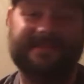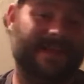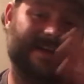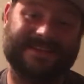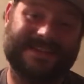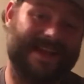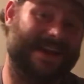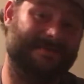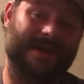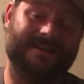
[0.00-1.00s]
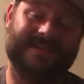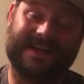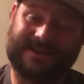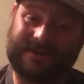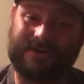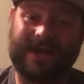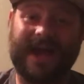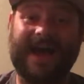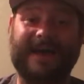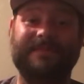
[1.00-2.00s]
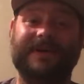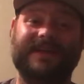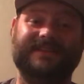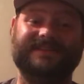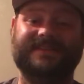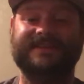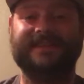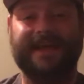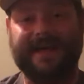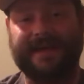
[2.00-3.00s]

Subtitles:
like I said, I'm not a technical guy, but it's this